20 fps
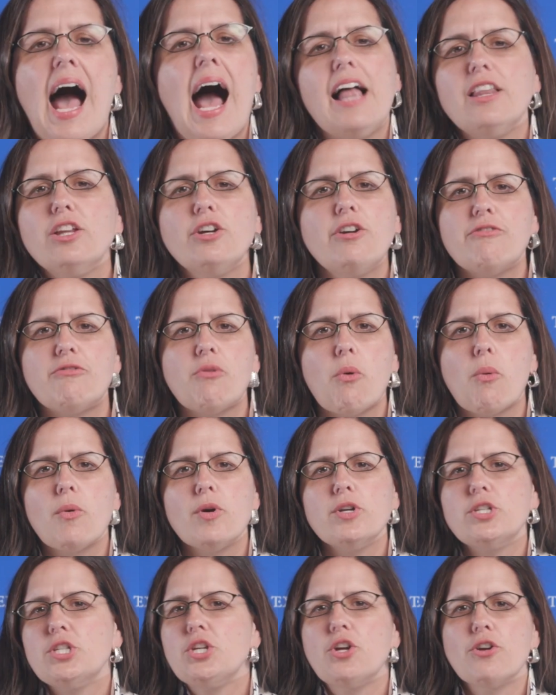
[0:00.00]
I look
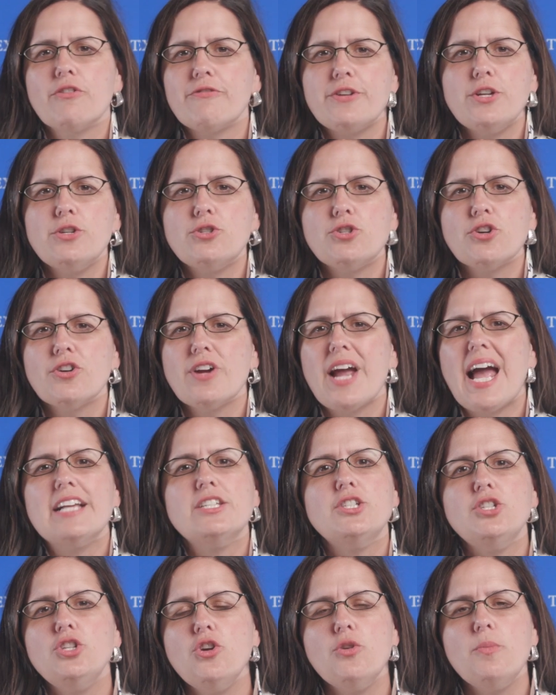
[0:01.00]
forward to your future
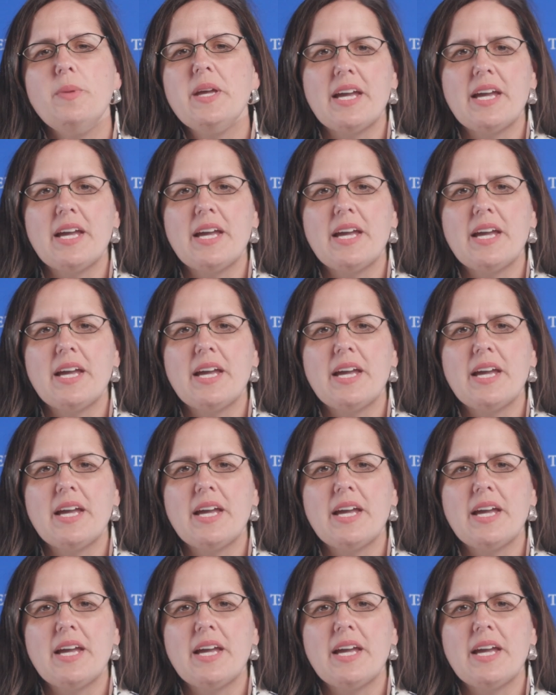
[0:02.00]
as you